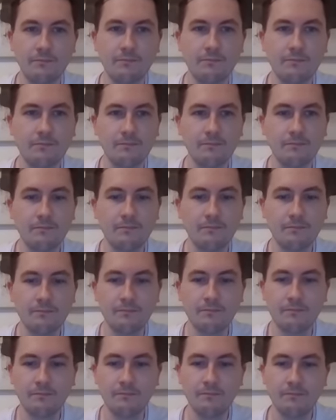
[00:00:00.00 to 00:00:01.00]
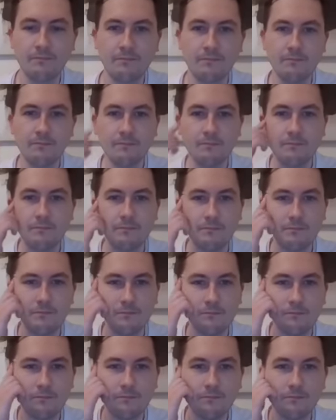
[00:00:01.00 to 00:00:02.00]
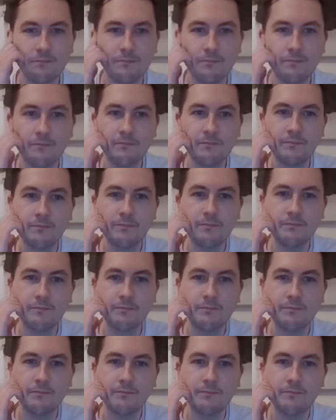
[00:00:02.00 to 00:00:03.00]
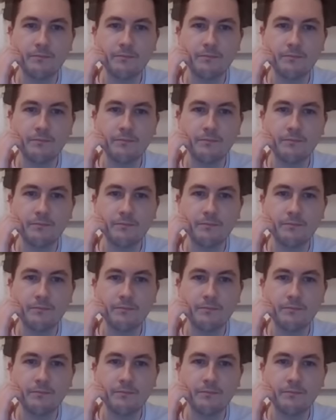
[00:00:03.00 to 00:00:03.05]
[no speech]